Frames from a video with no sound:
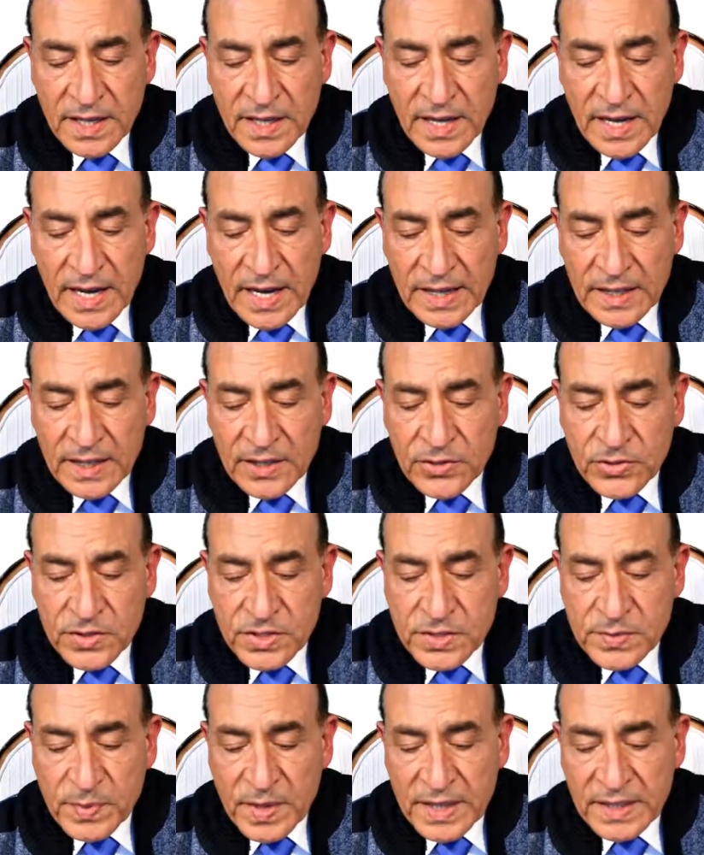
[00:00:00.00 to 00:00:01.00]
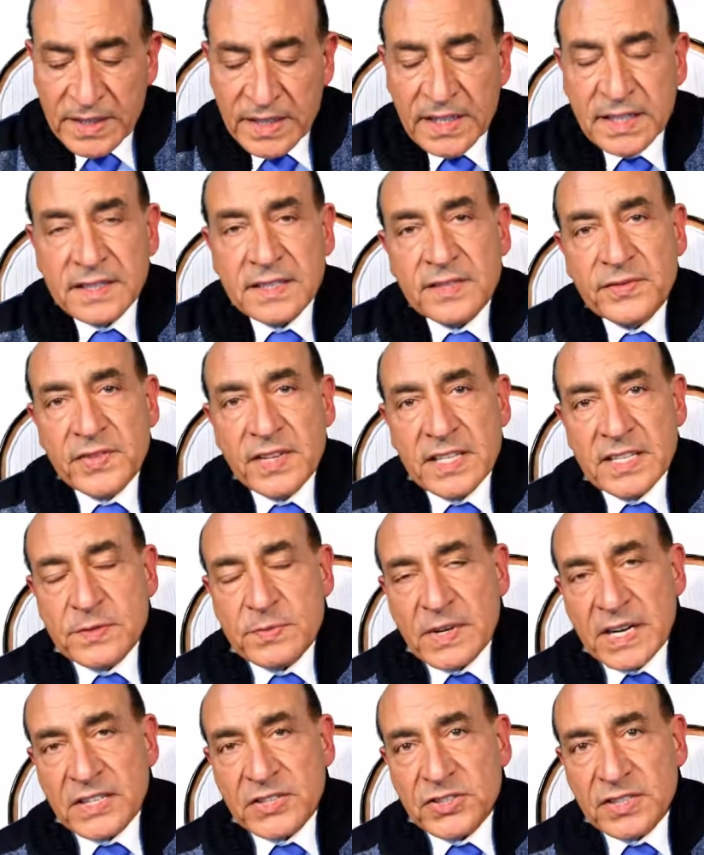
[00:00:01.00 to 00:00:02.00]
and the corresponding interface
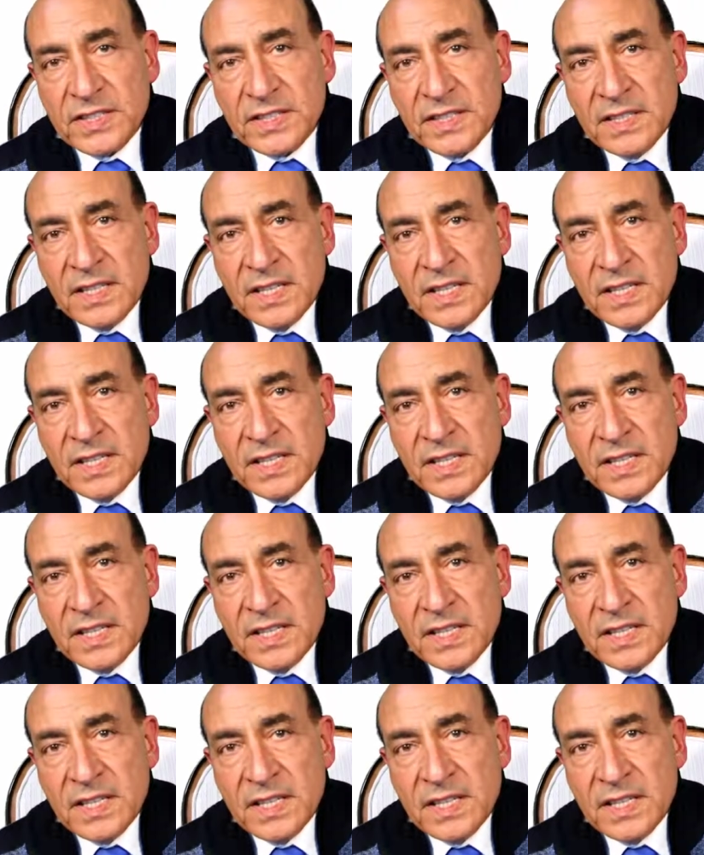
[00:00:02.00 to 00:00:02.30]
pressure.